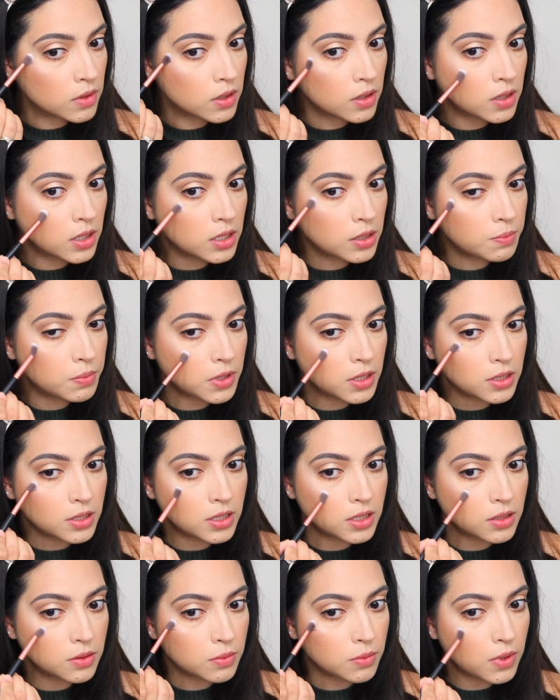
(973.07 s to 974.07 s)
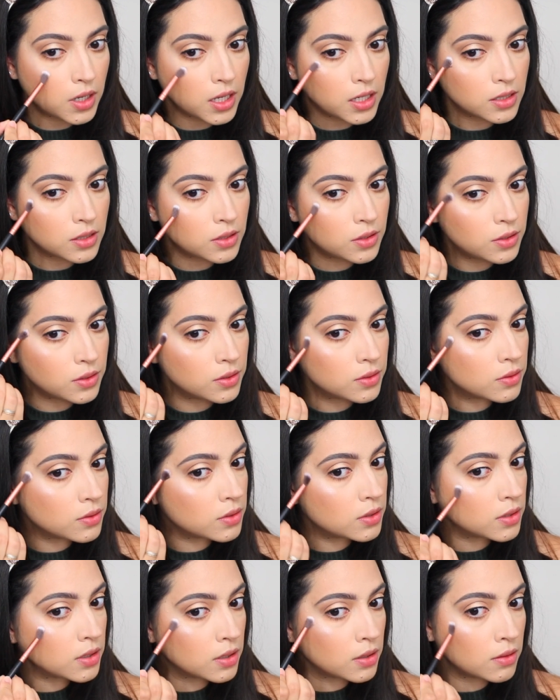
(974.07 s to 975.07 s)
And this brush is wet too,
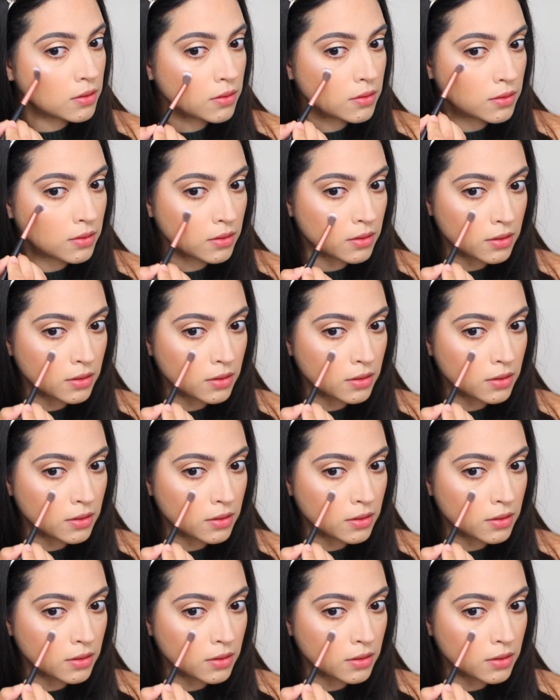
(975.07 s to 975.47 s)
so